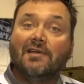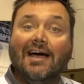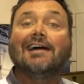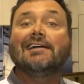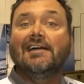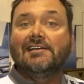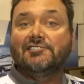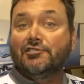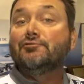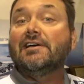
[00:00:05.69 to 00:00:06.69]

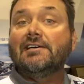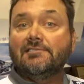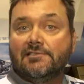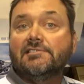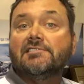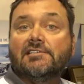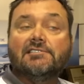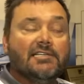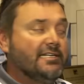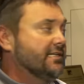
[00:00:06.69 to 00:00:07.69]
ICAST
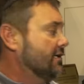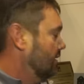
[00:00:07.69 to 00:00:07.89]
2016.